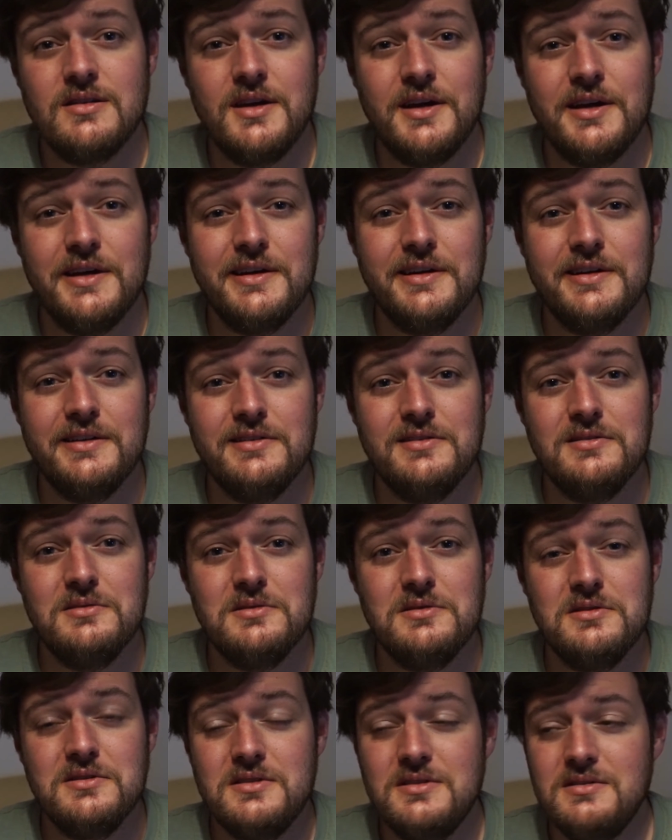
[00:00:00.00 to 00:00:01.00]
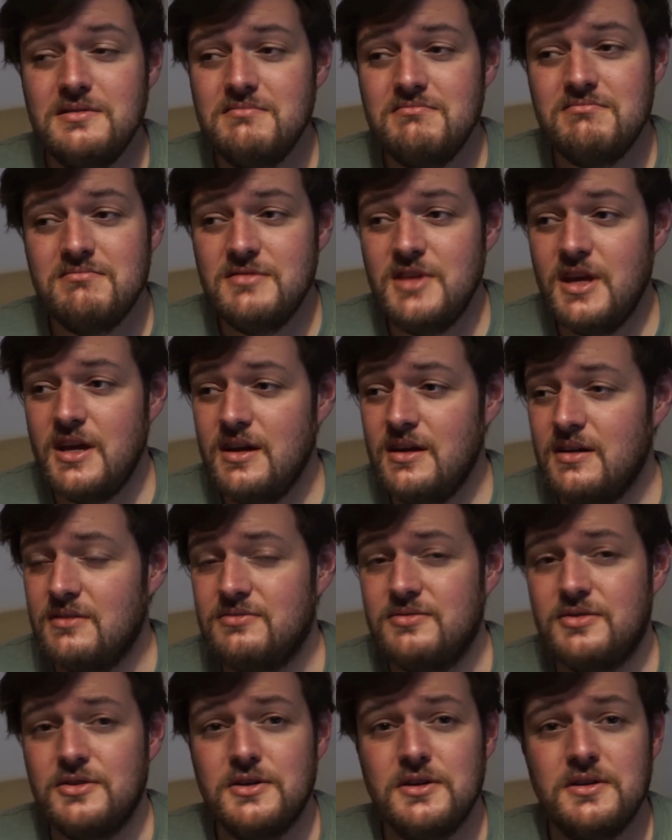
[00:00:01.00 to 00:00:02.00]
and yeah,
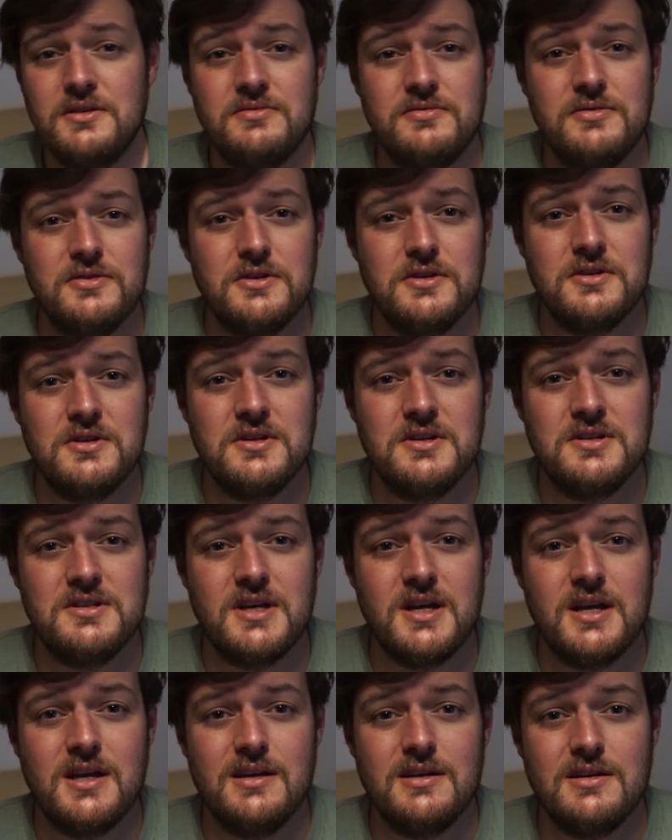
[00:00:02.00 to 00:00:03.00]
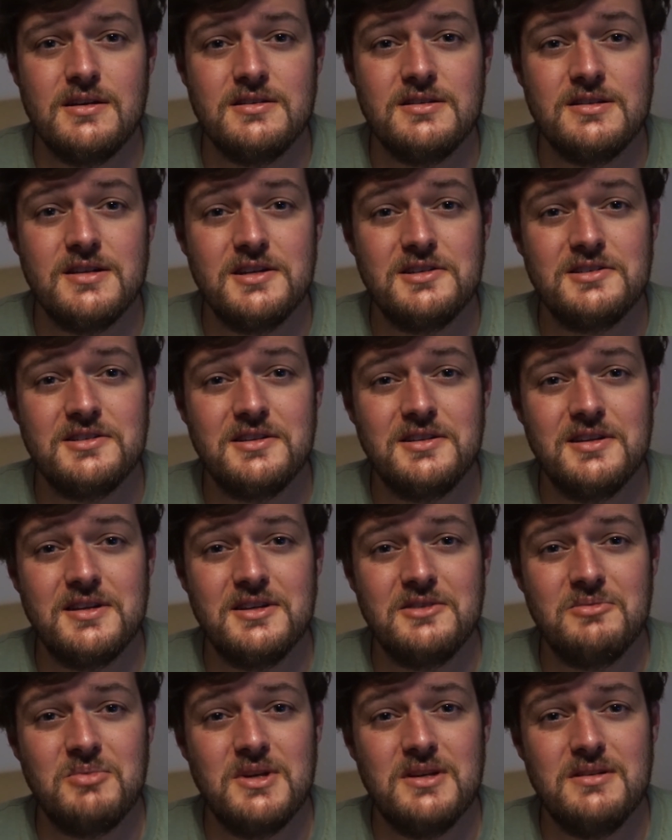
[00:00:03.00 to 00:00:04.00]
for a day in isolation, I think
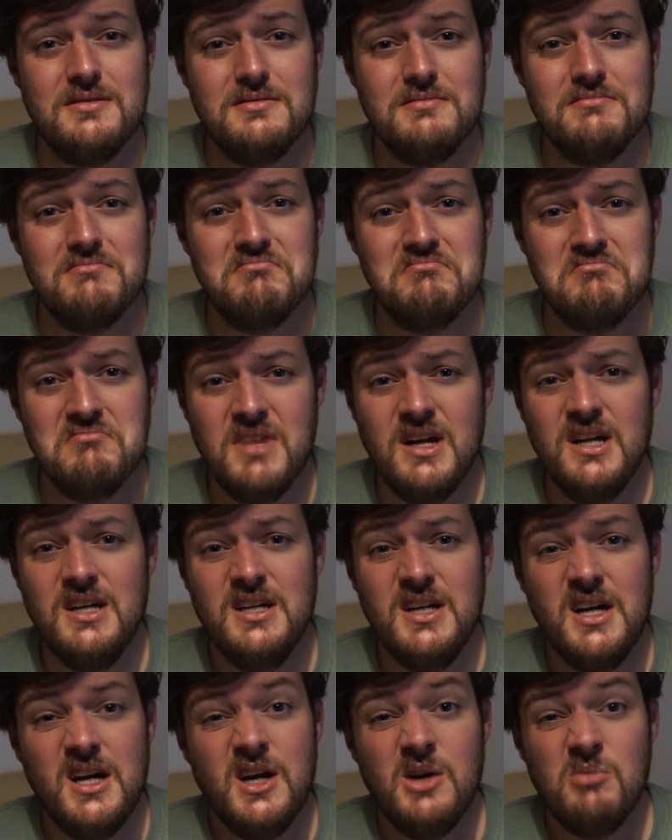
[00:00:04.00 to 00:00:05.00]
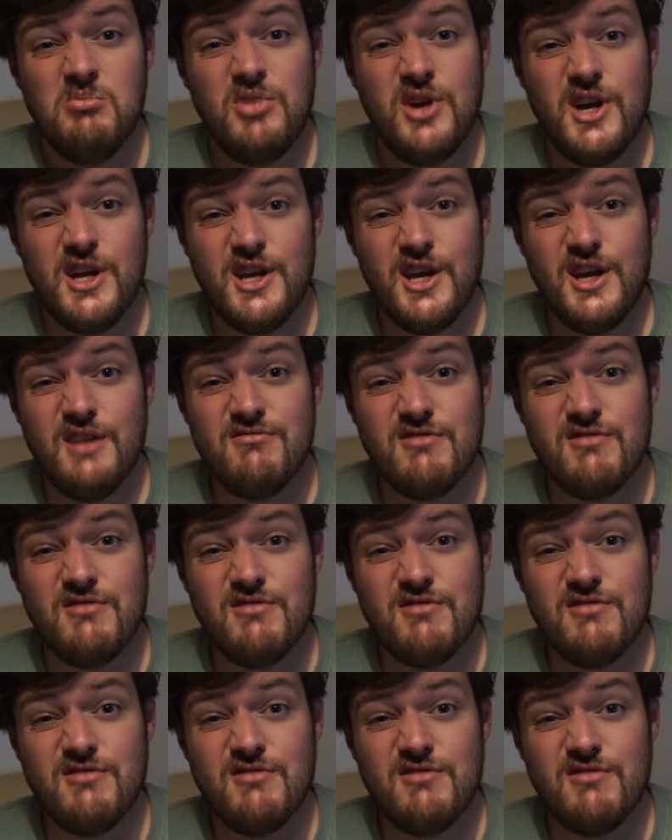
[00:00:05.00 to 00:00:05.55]
it's been pretty good,